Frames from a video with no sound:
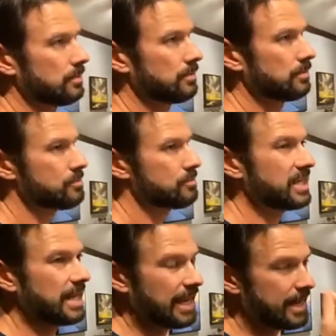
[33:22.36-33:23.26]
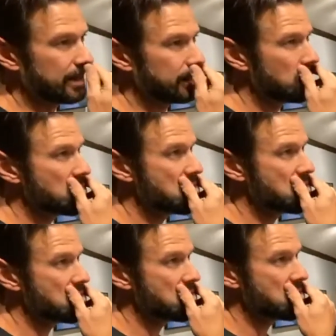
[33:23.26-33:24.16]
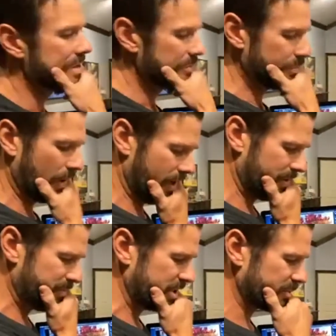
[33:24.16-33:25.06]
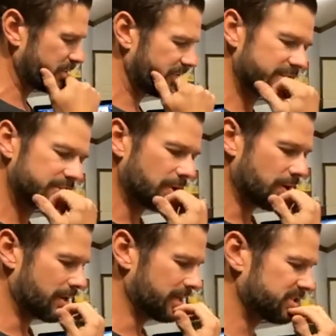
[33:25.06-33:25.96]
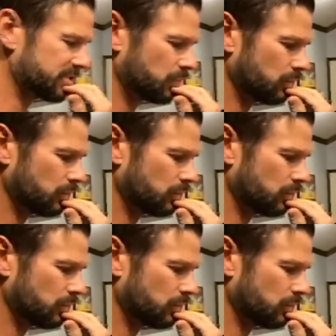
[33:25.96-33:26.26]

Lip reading: My dad, being a professional artist,